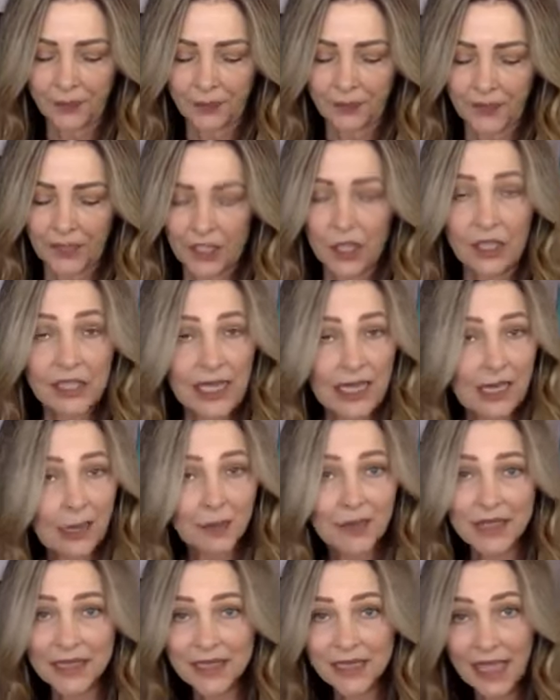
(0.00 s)
to take up the
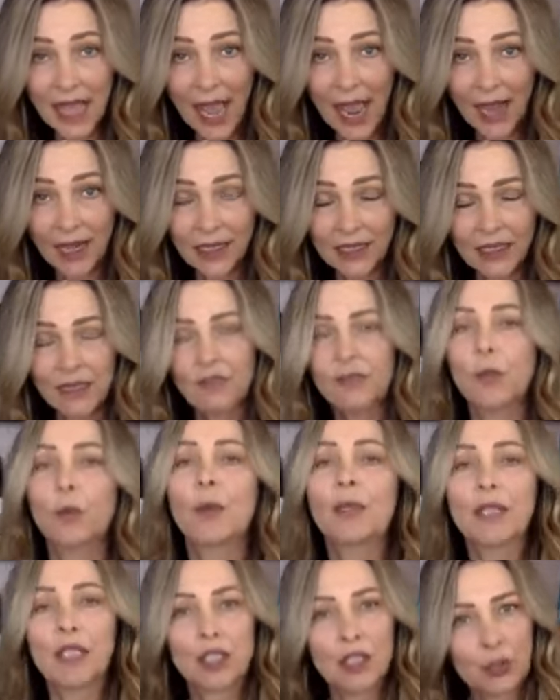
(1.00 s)
slack for what
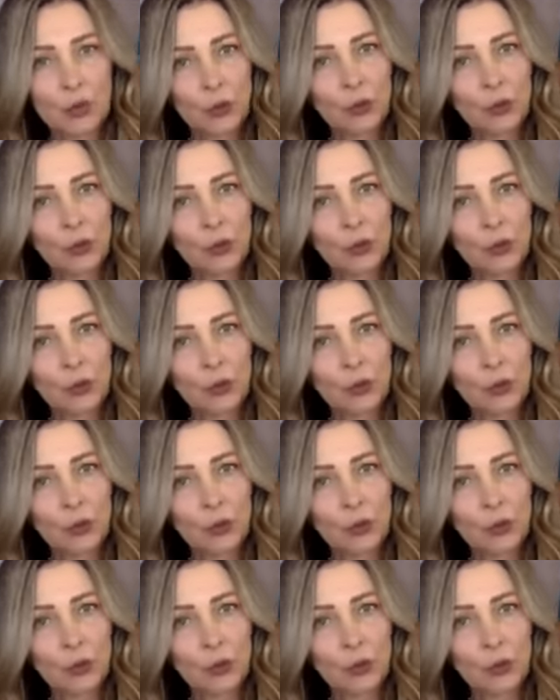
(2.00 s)
the school